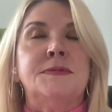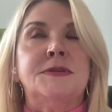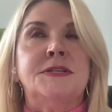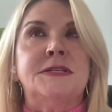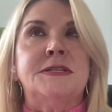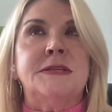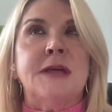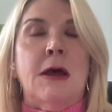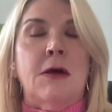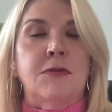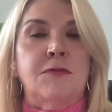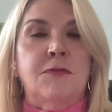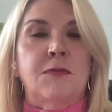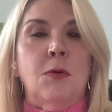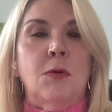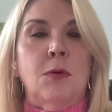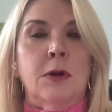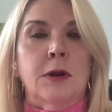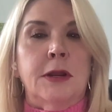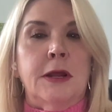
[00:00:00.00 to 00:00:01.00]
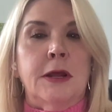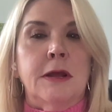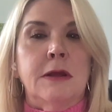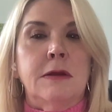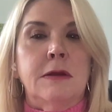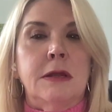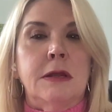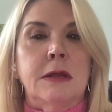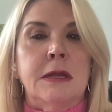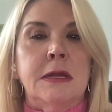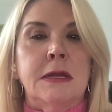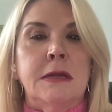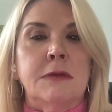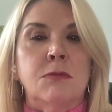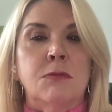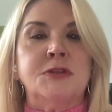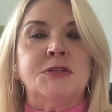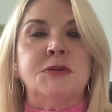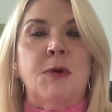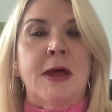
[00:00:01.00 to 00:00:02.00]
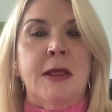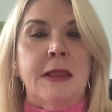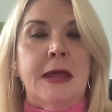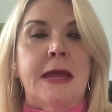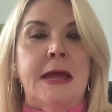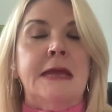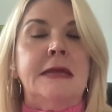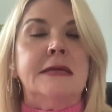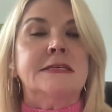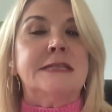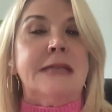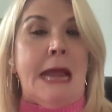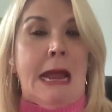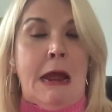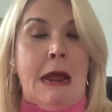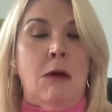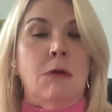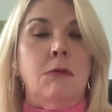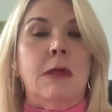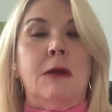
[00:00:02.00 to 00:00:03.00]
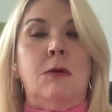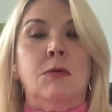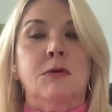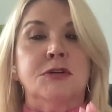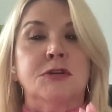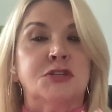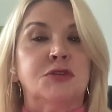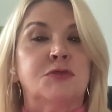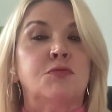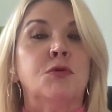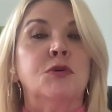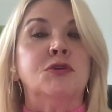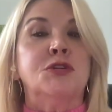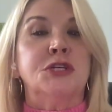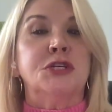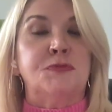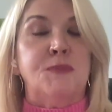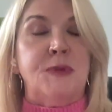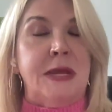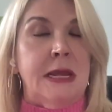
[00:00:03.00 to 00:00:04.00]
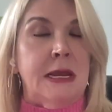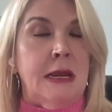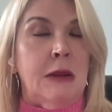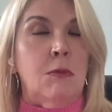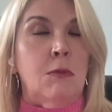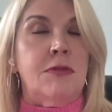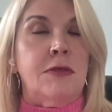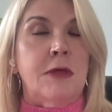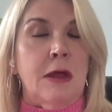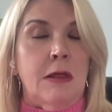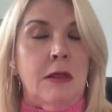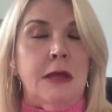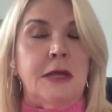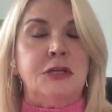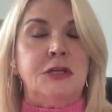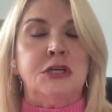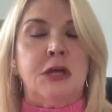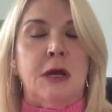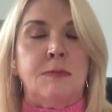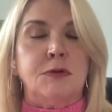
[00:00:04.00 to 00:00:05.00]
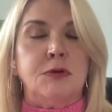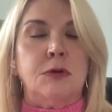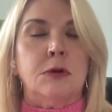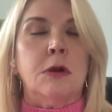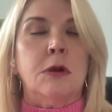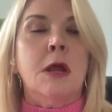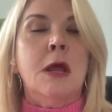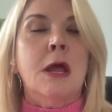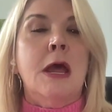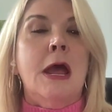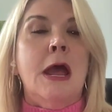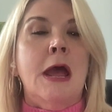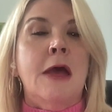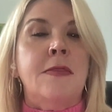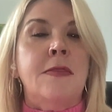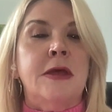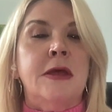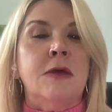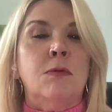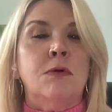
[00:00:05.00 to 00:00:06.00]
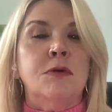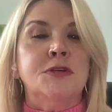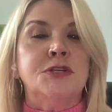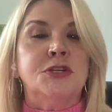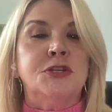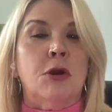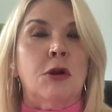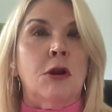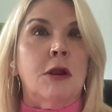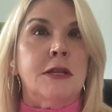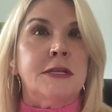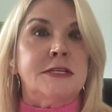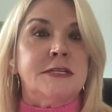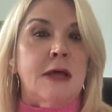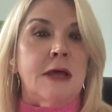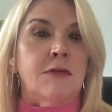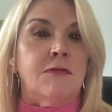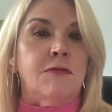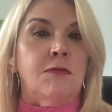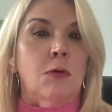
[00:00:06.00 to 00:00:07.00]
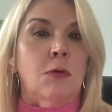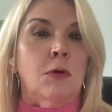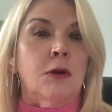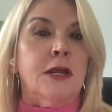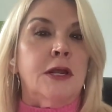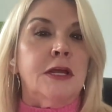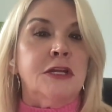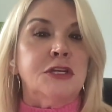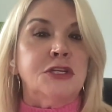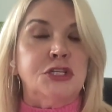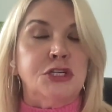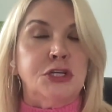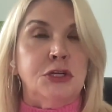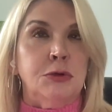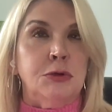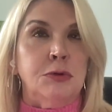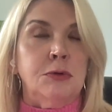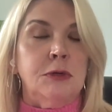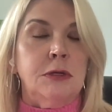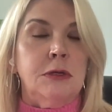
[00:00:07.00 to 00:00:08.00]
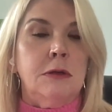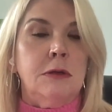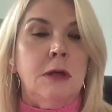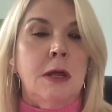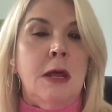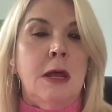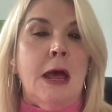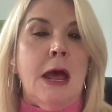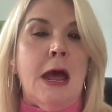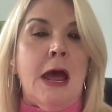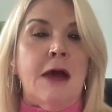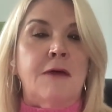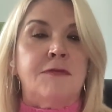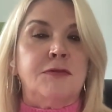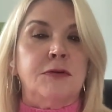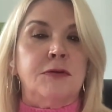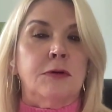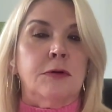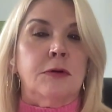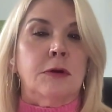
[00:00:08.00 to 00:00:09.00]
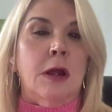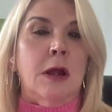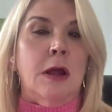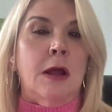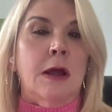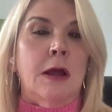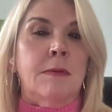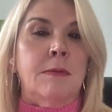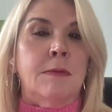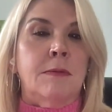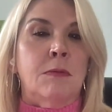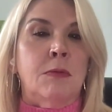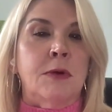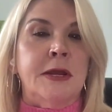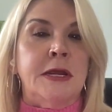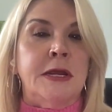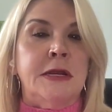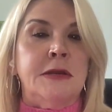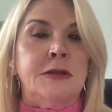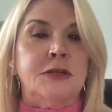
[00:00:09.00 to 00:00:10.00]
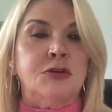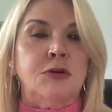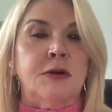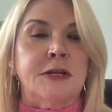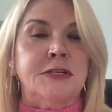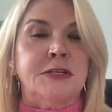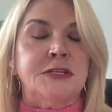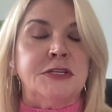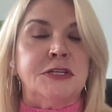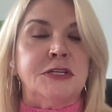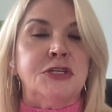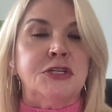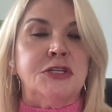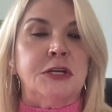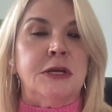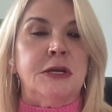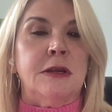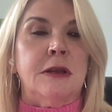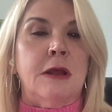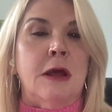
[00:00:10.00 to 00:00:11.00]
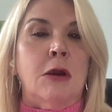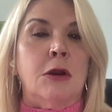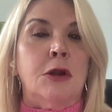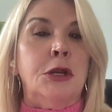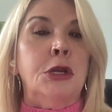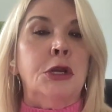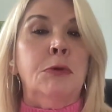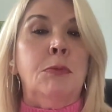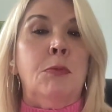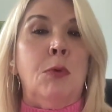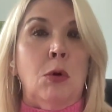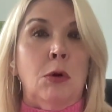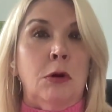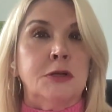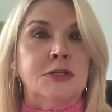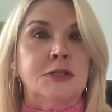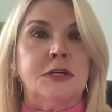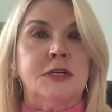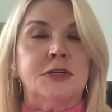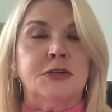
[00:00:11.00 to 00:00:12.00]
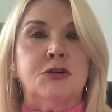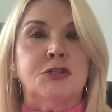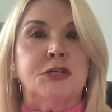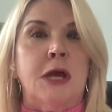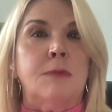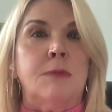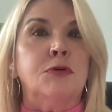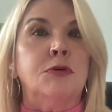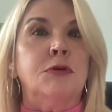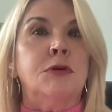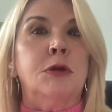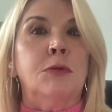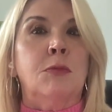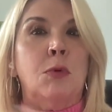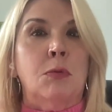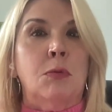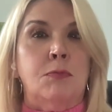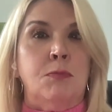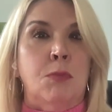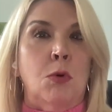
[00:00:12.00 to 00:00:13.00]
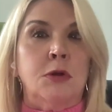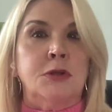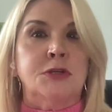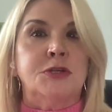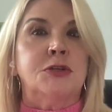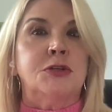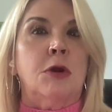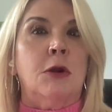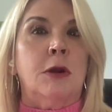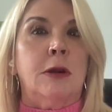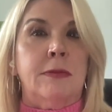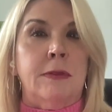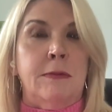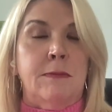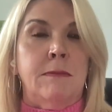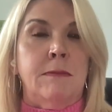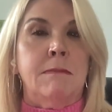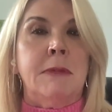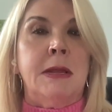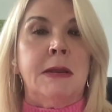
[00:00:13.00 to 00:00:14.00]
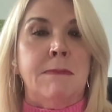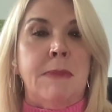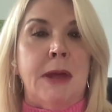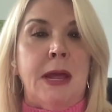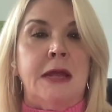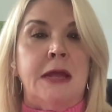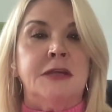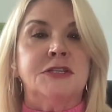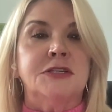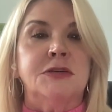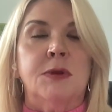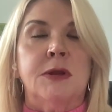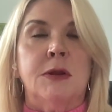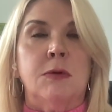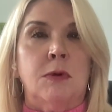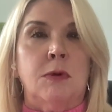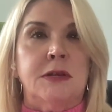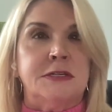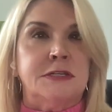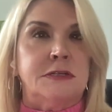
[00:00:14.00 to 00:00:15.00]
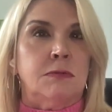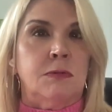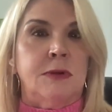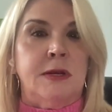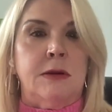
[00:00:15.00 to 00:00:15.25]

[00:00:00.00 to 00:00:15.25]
South Florida. So LA is now, we're just beginning with the LA chapter, and then we'll start on South Florida in June after we transition our new boards, because our chapter new boards start in the mid-May. So we didn't want